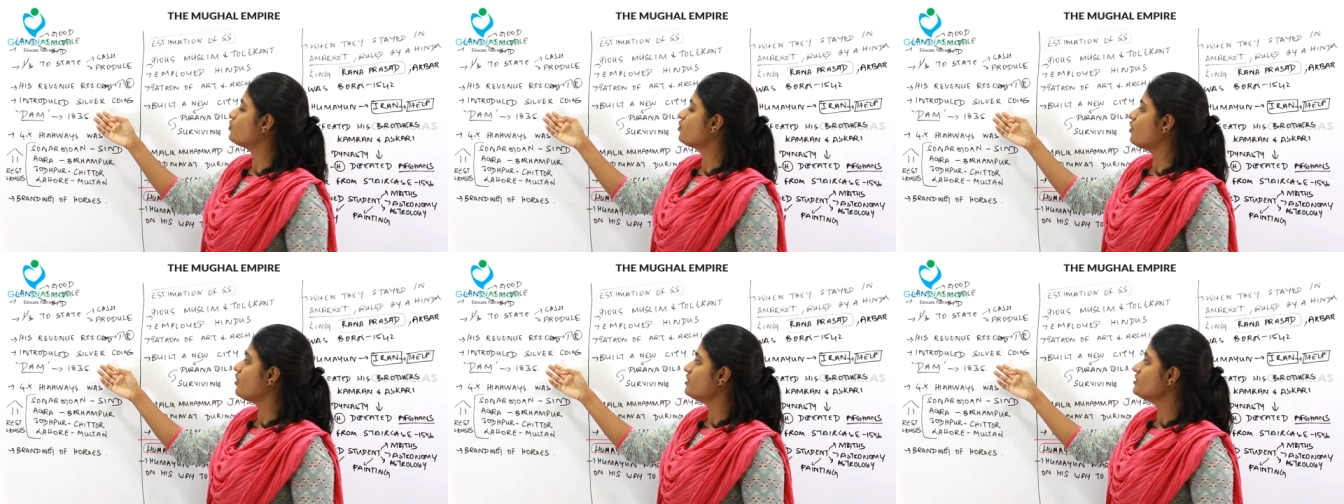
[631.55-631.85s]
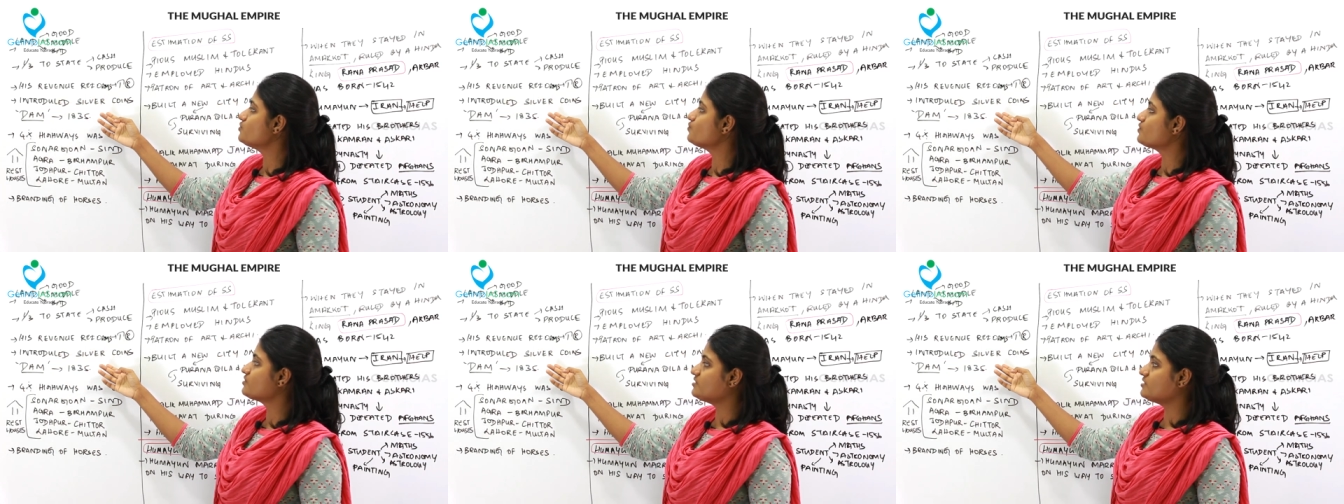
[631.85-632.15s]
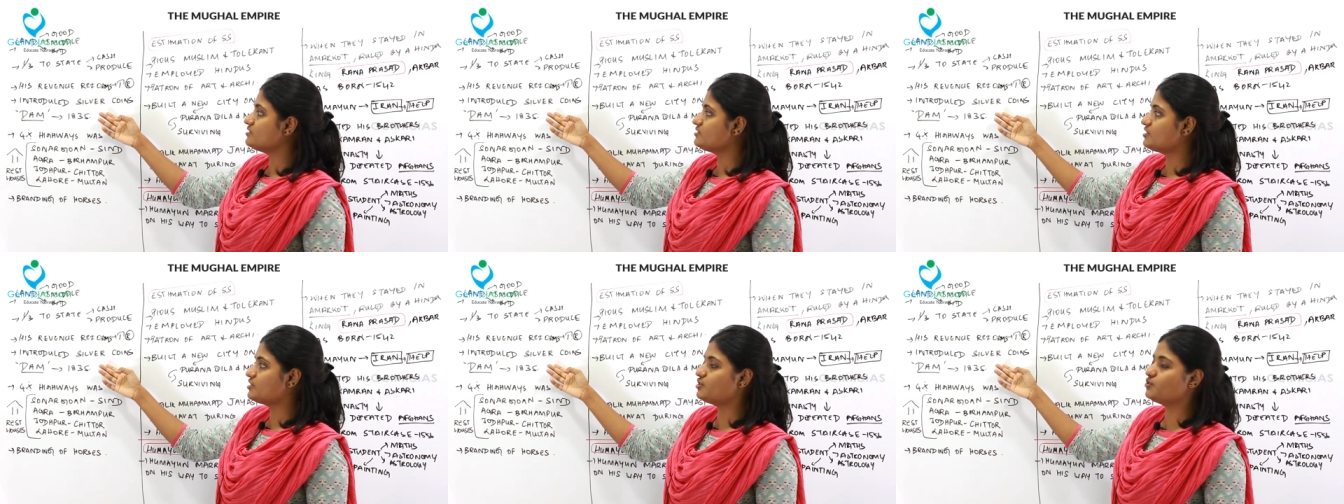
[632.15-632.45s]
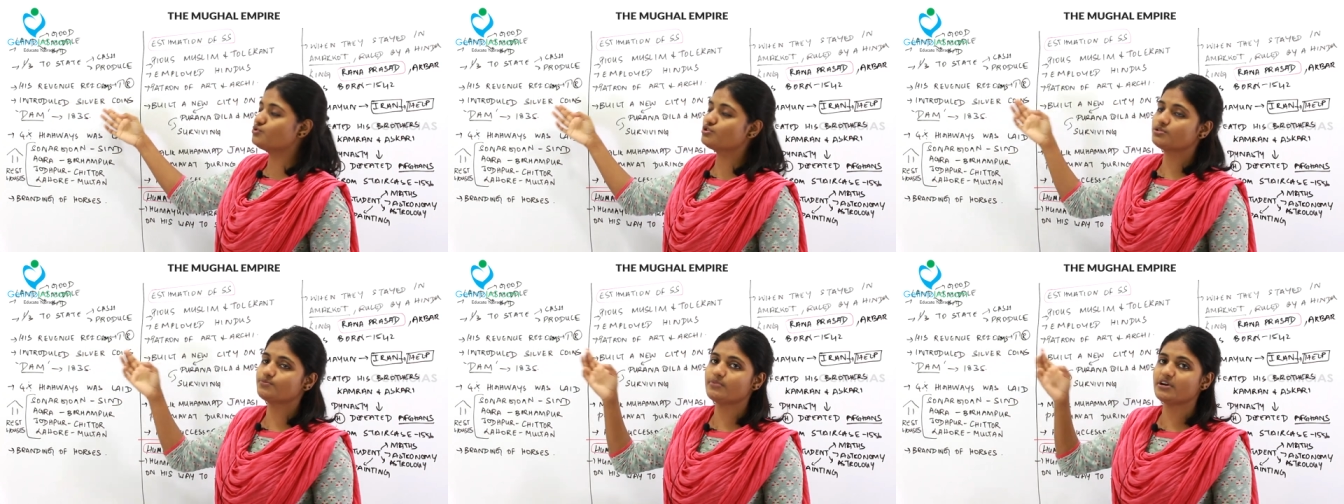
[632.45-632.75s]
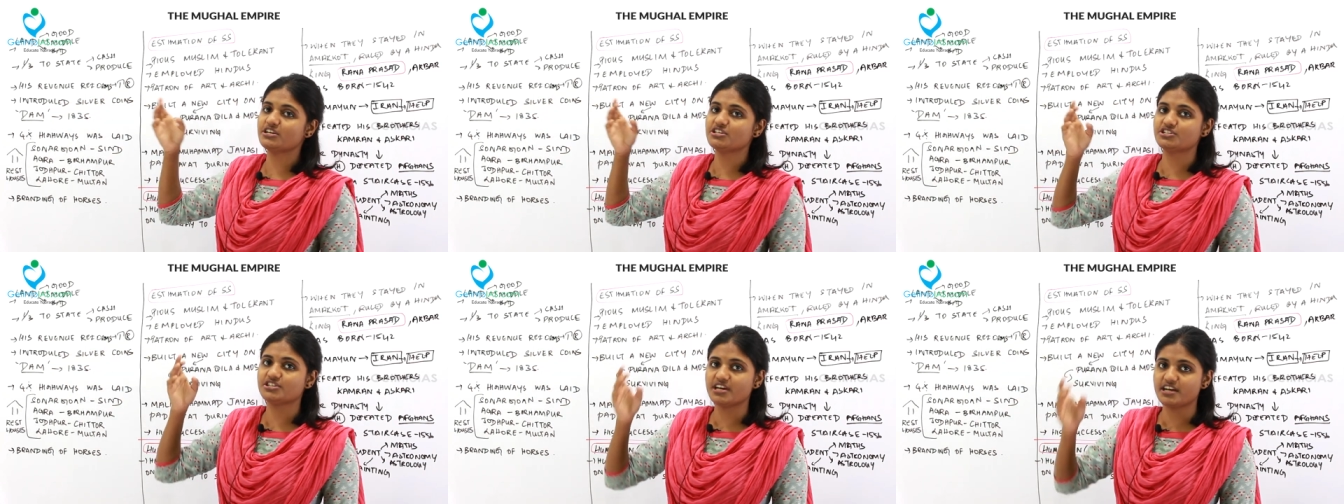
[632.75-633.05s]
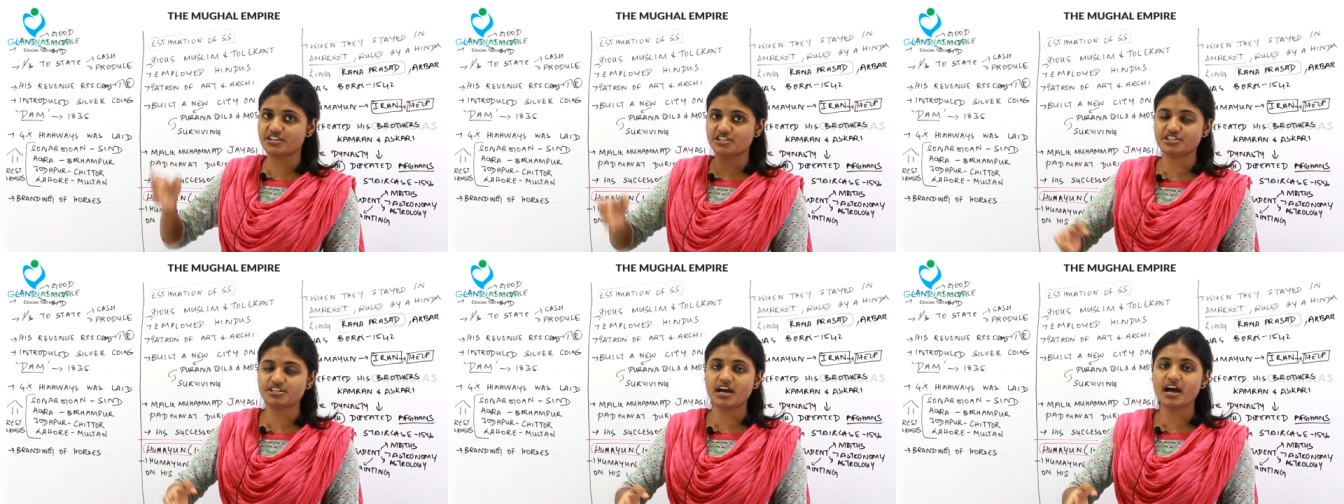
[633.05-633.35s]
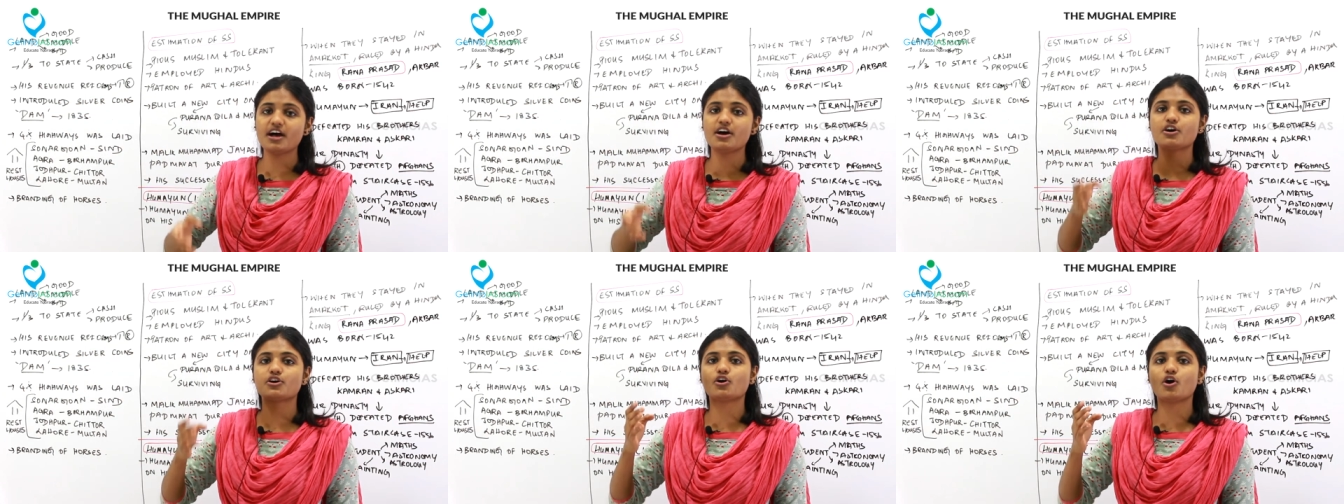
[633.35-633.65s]
coins was introduced by Sher
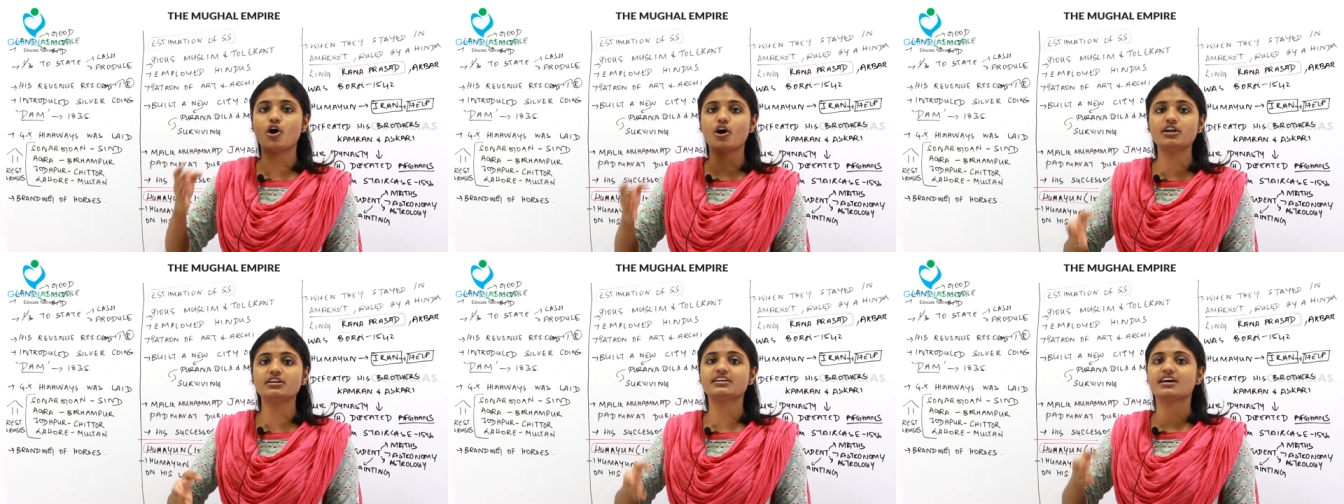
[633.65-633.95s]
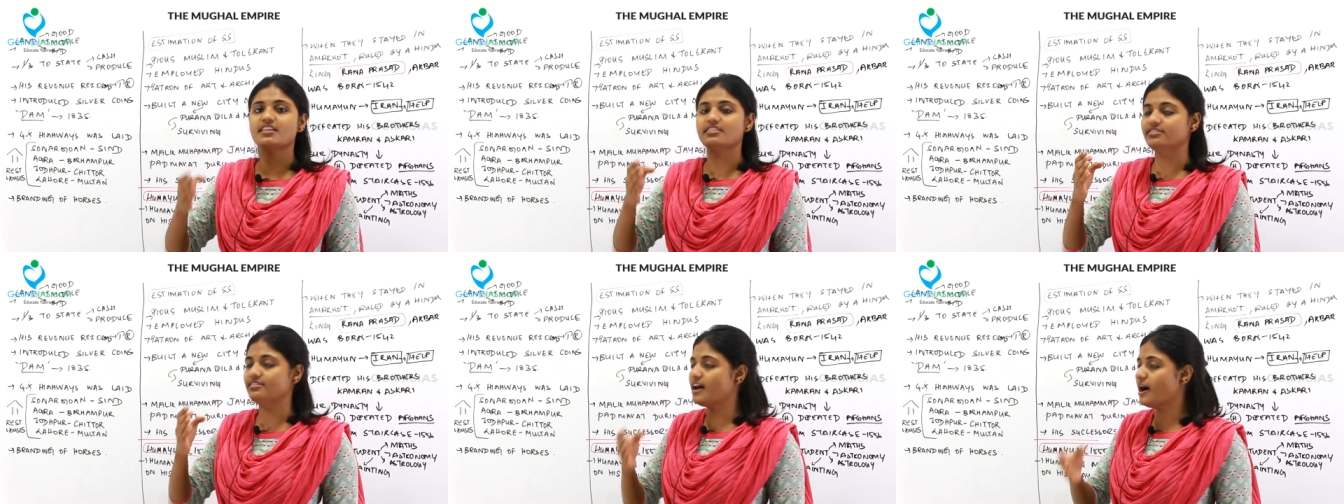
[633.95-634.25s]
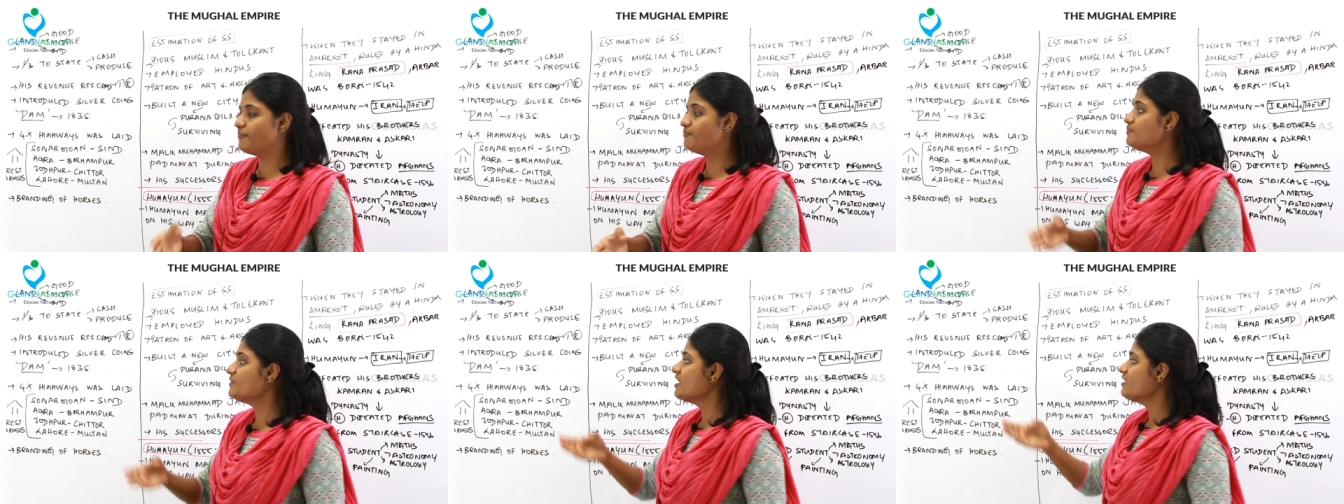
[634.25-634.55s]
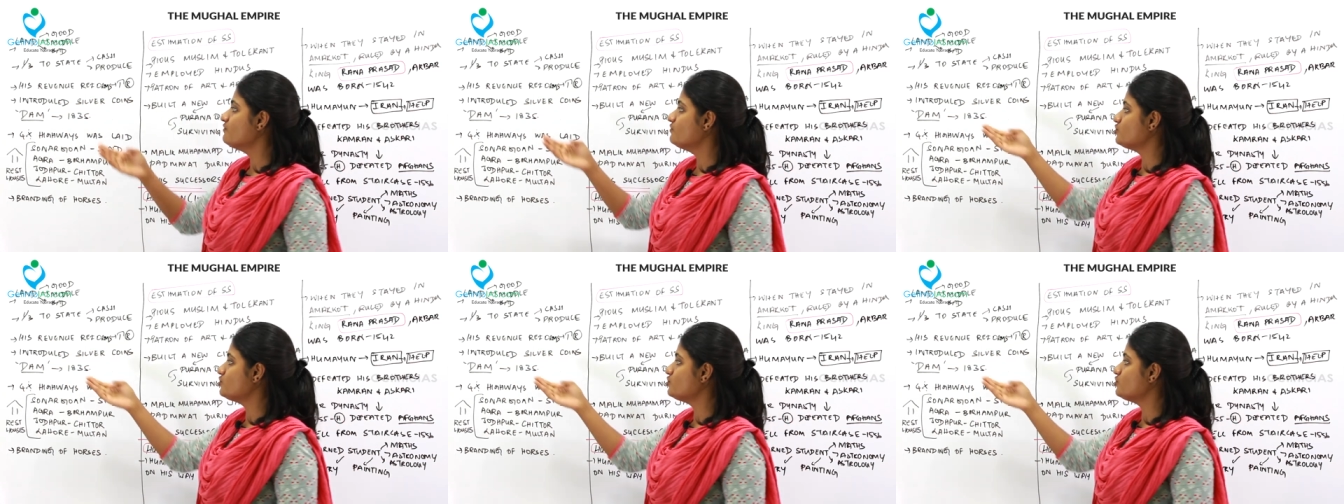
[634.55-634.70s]
Shah called dham,